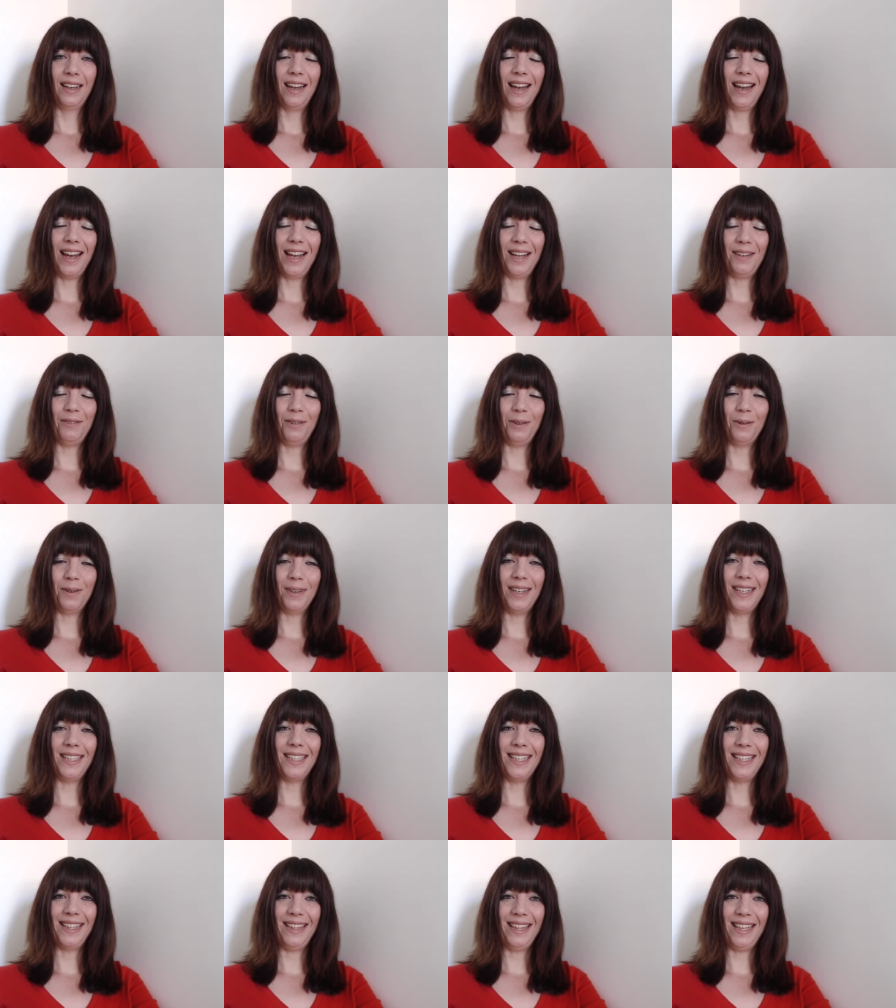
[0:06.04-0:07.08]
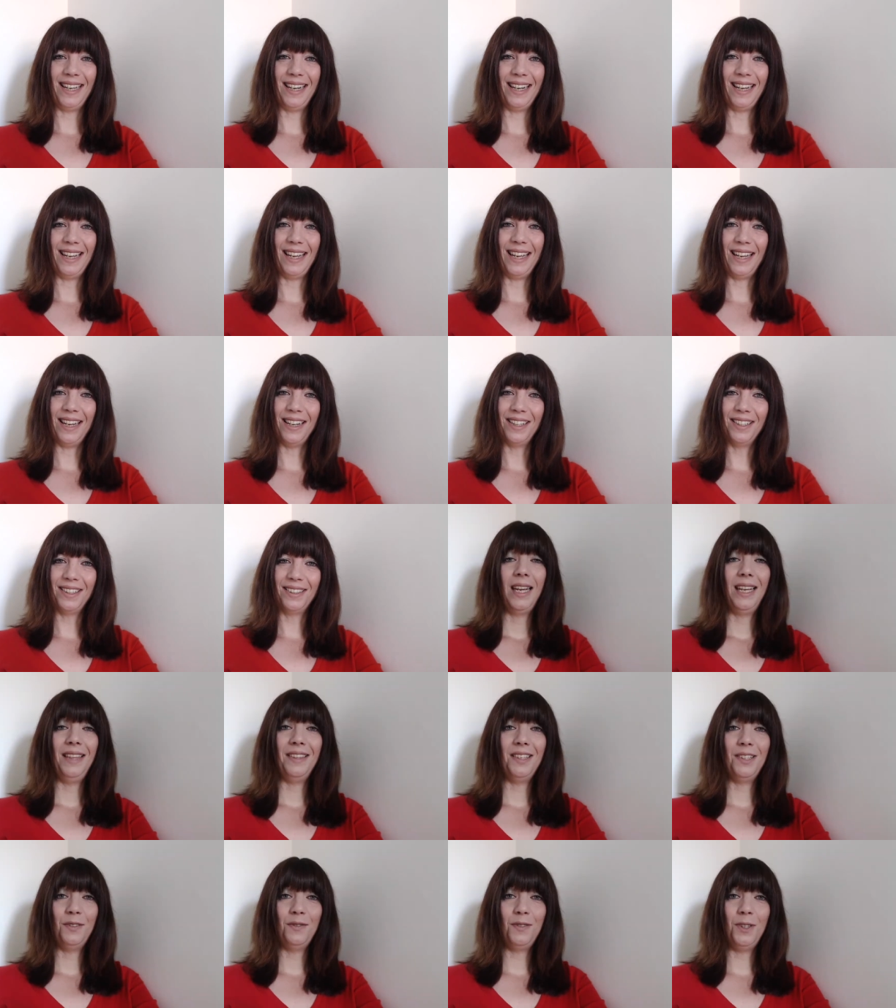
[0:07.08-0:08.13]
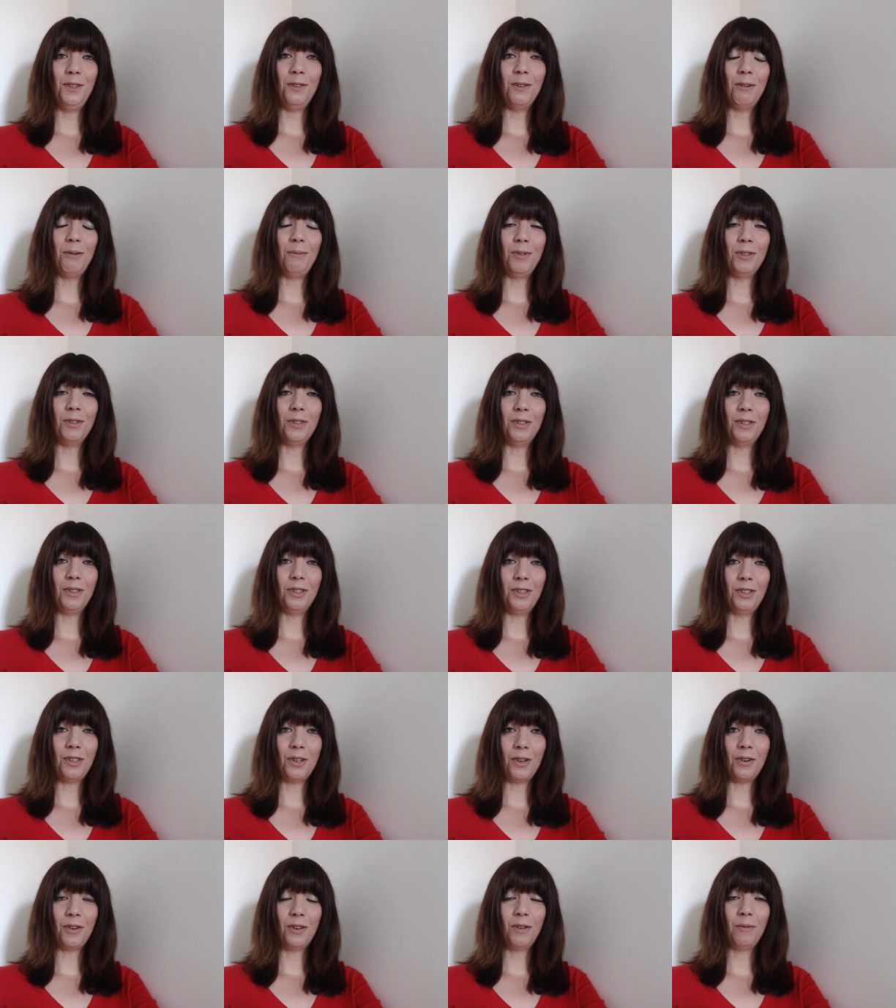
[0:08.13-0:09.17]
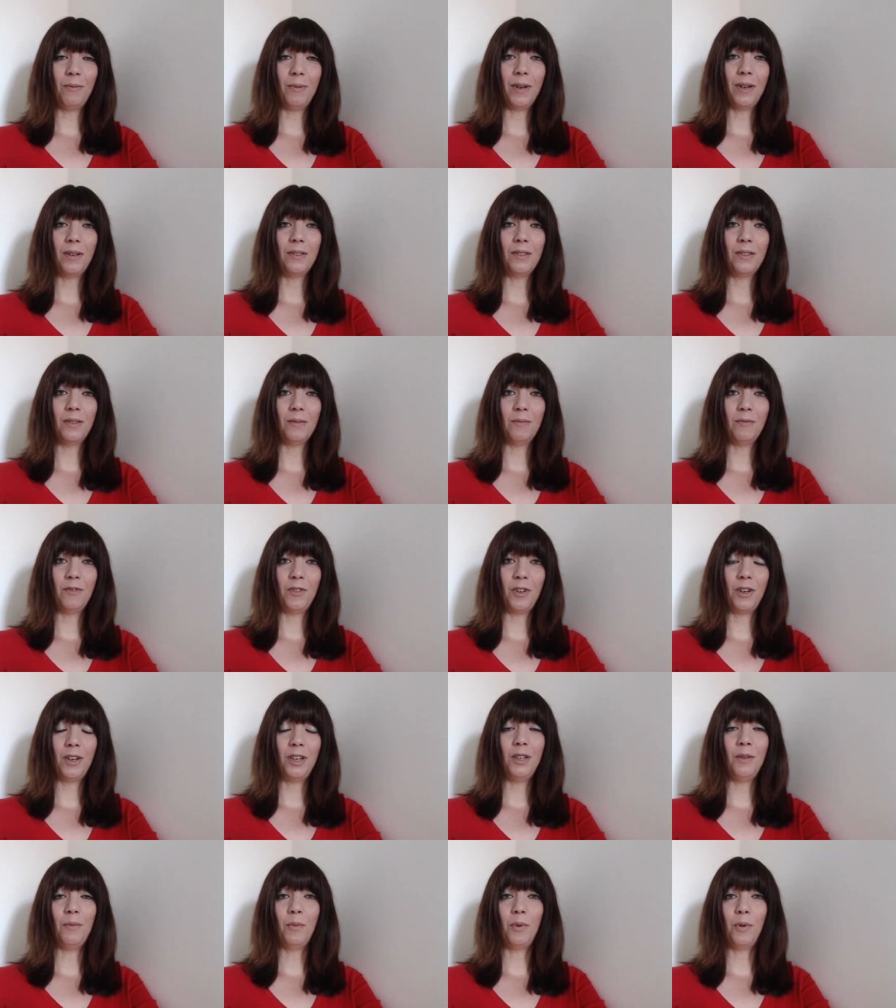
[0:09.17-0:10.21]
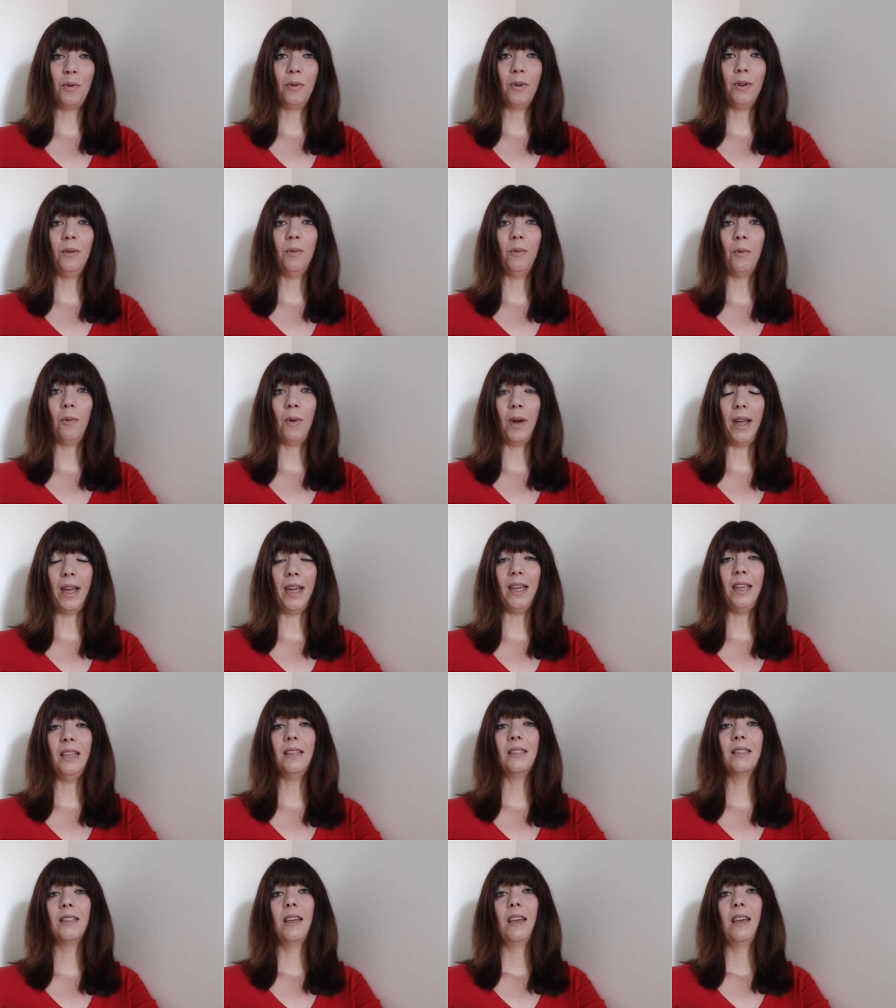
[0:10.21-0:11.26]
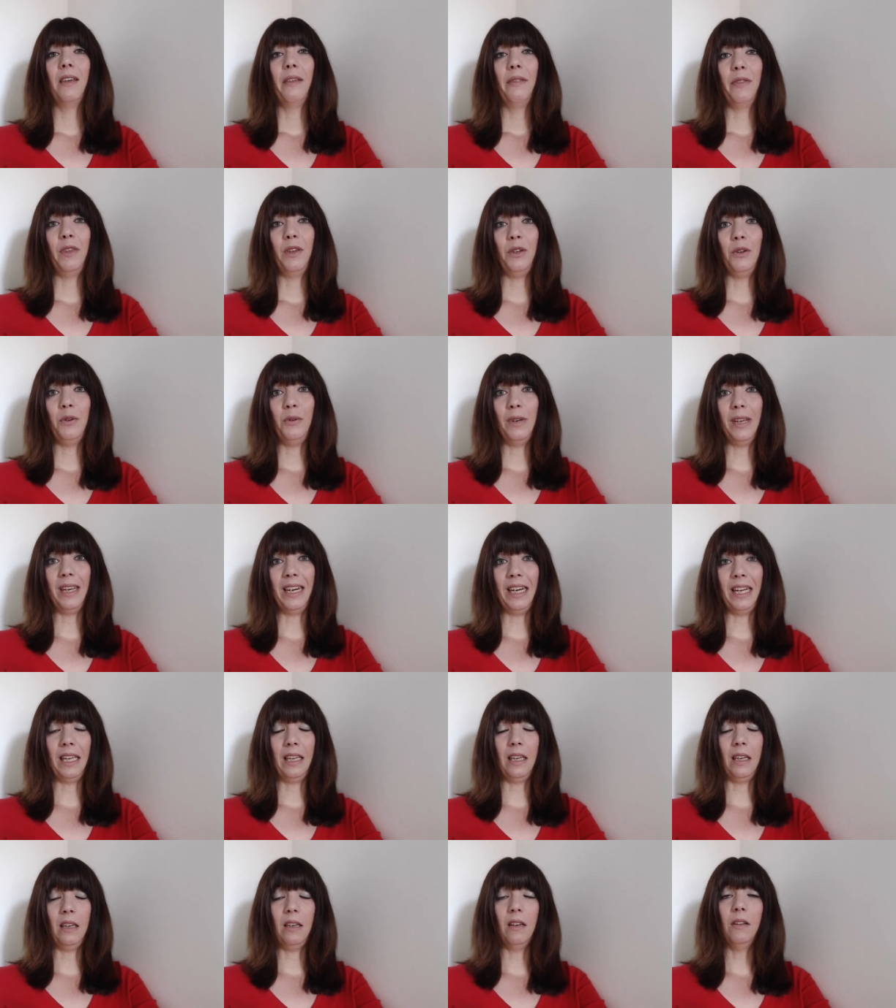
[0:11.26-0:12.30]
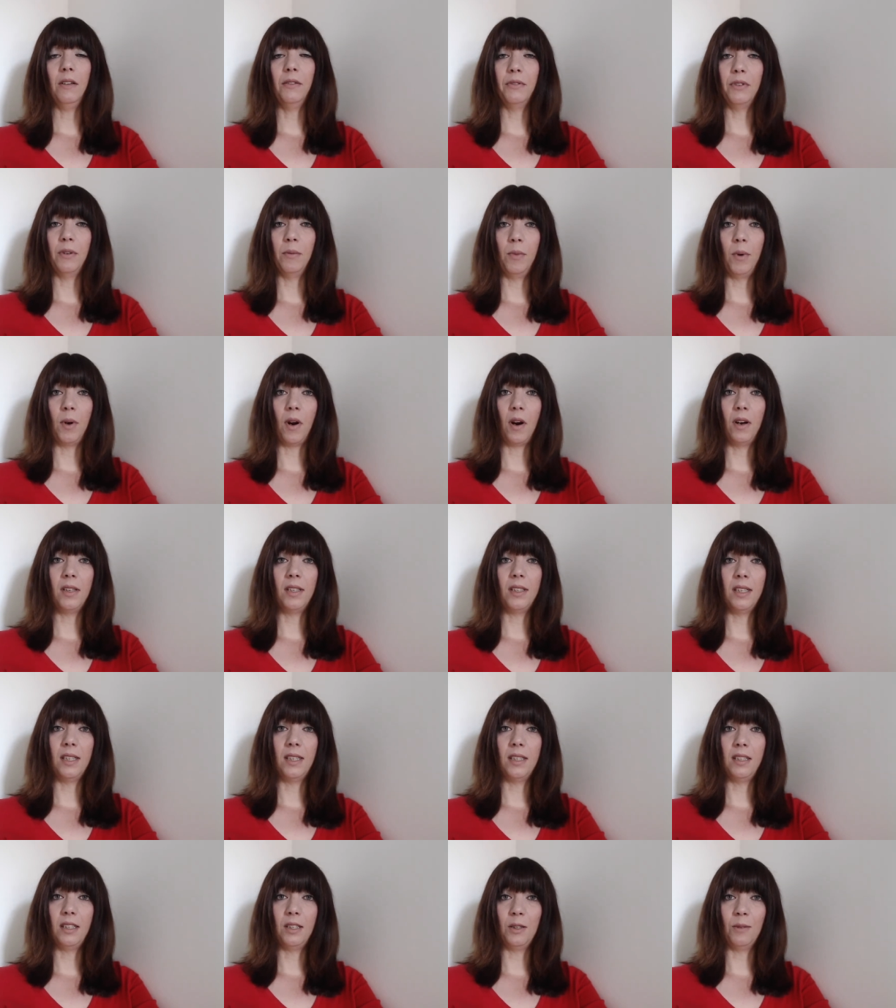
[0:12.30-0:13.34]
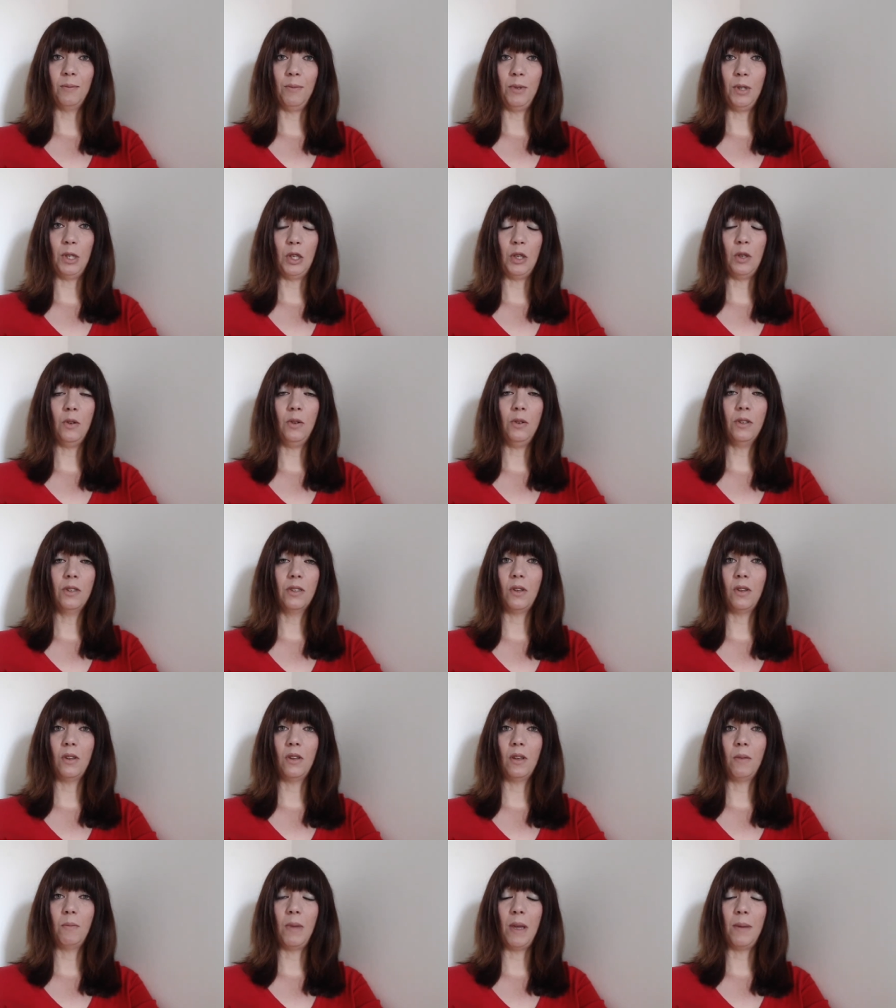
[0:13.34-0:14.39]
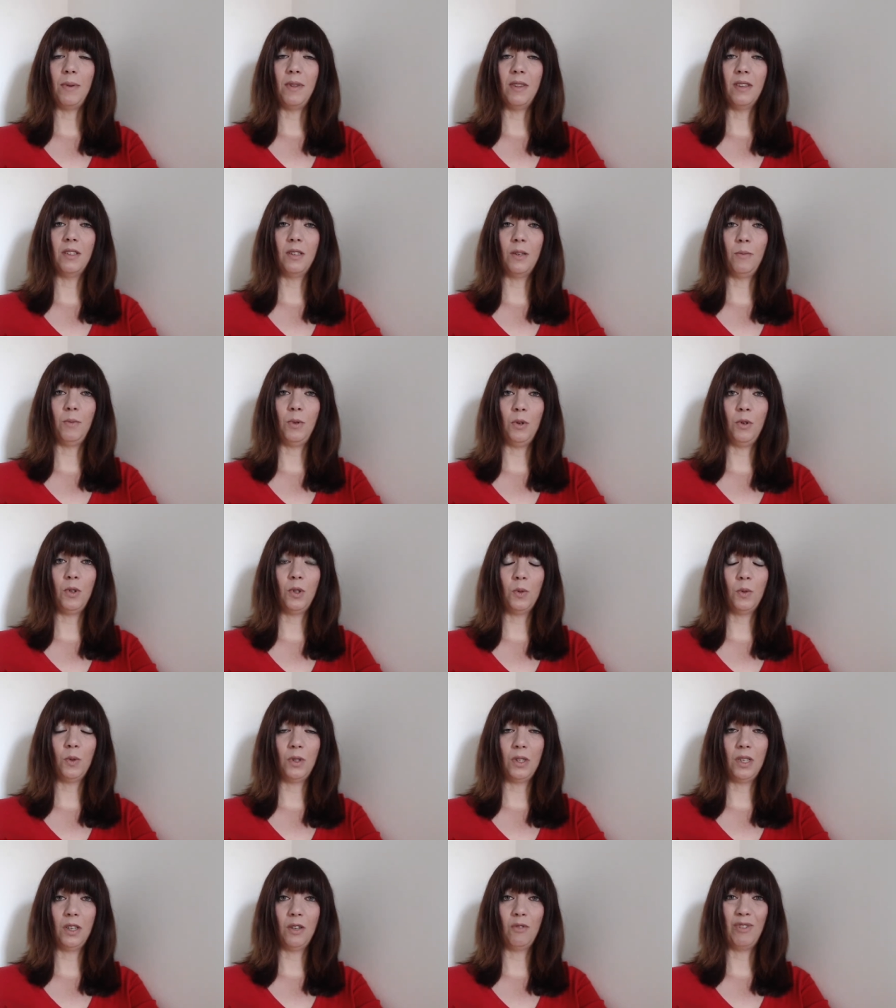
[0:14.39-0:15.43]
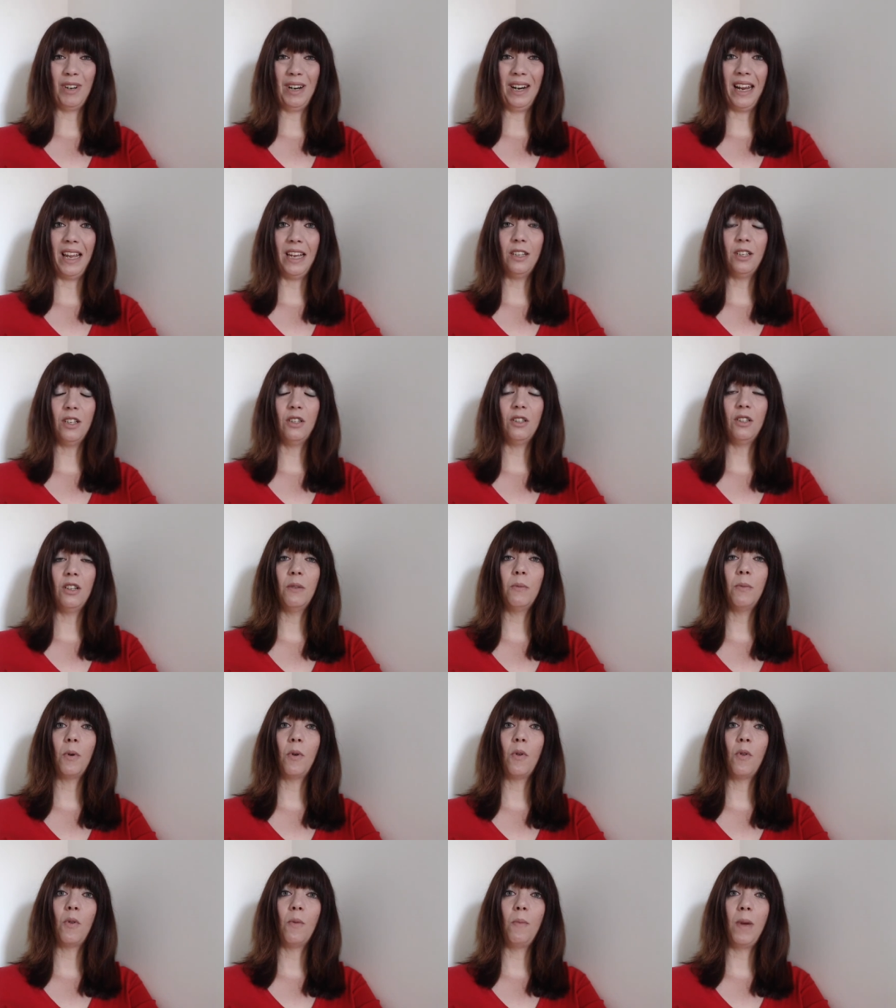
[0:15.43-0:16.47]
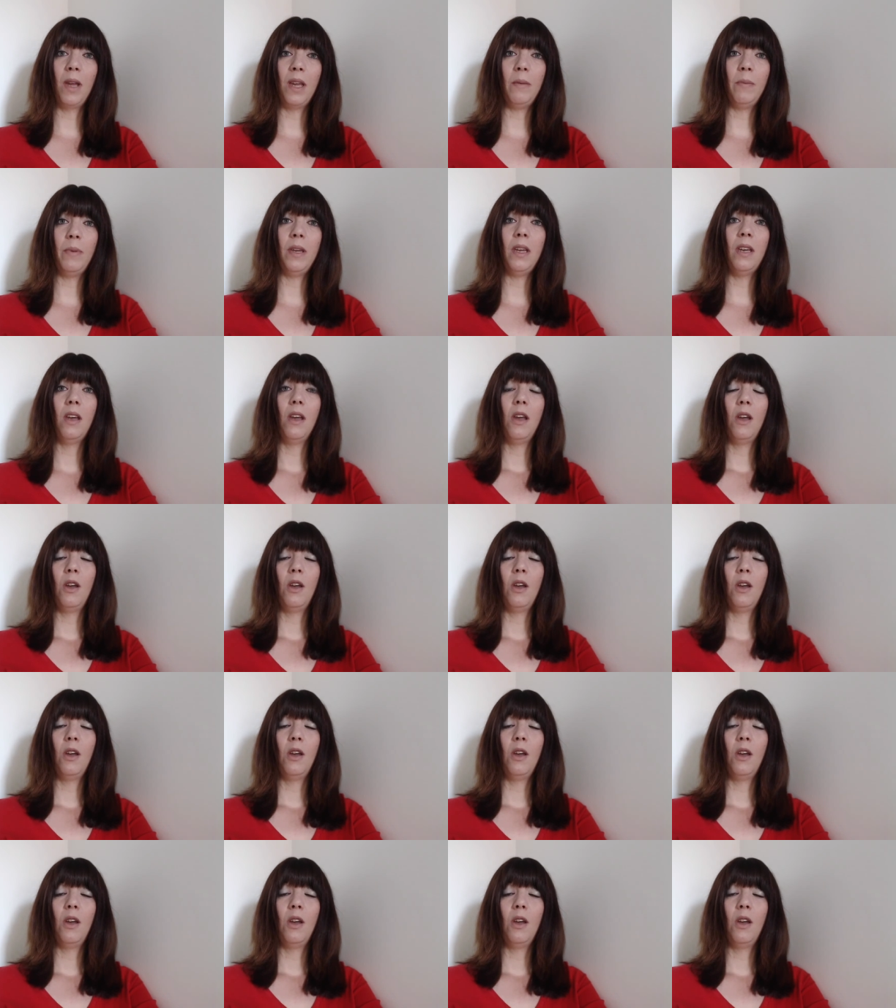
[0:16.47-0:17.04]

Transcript: Hi everyone, it's Athena here. In this video I'm going to talk about some very important ways that you can heal from narcissistic abuse. Maybe this abuse was in a relationship or maybe